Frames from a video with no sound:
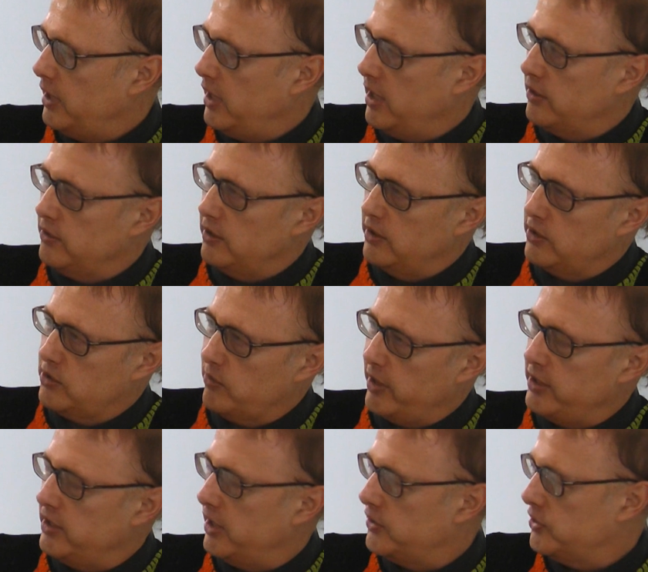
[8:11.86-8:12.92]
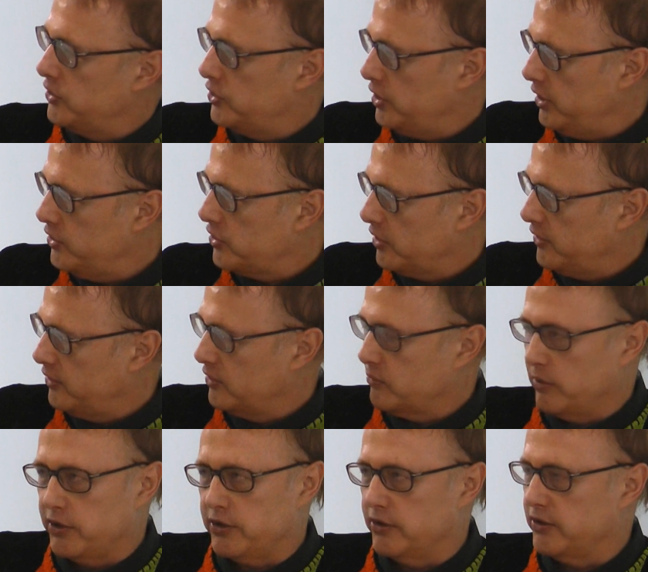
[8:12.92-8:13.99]
and trying not to judge others,
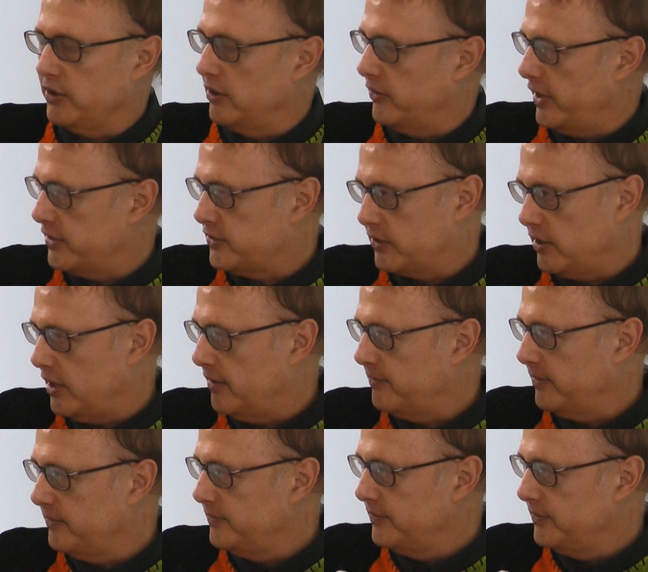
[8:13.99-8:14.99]
which is, that's tough.